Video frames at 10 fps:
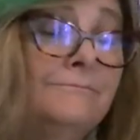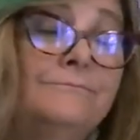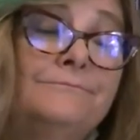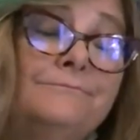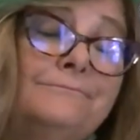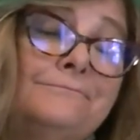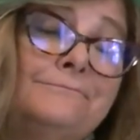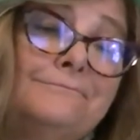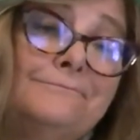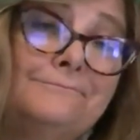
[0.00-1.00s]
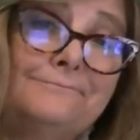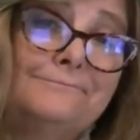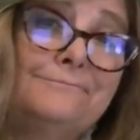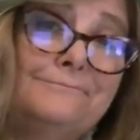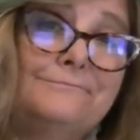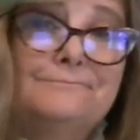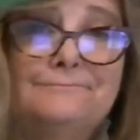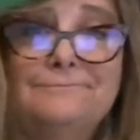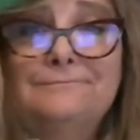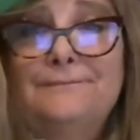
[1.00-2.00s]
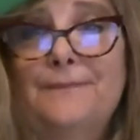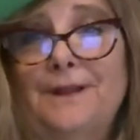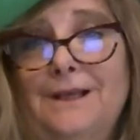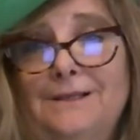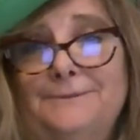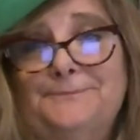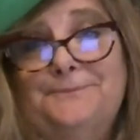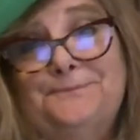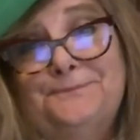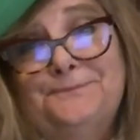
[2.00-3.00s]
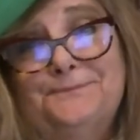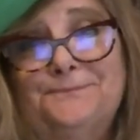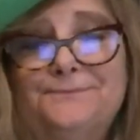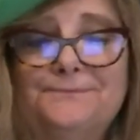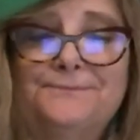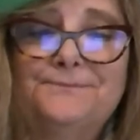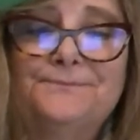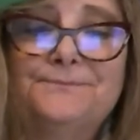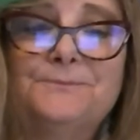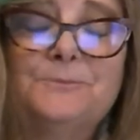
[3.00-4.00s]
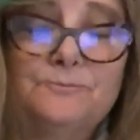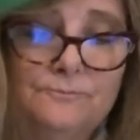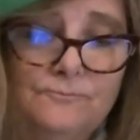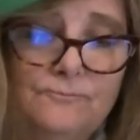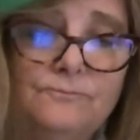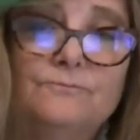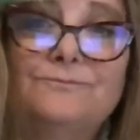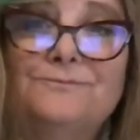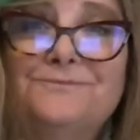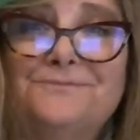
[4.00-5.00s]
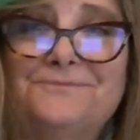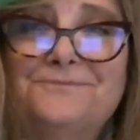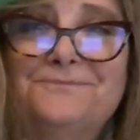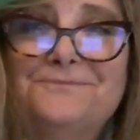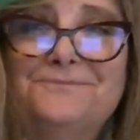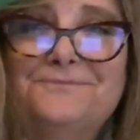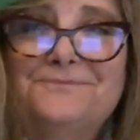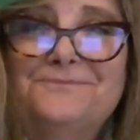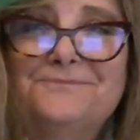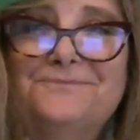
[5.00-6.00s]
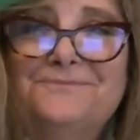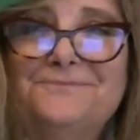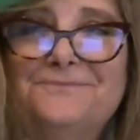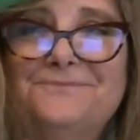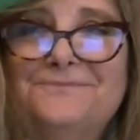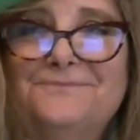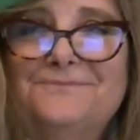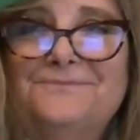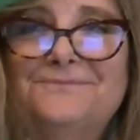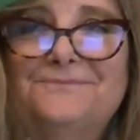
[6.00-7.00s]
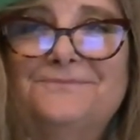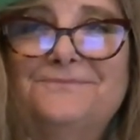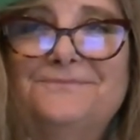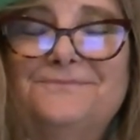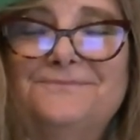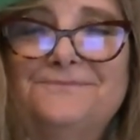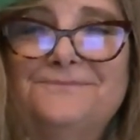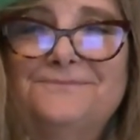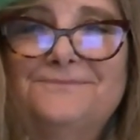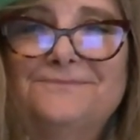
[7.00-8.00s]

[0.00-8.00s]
The person shown says nothing.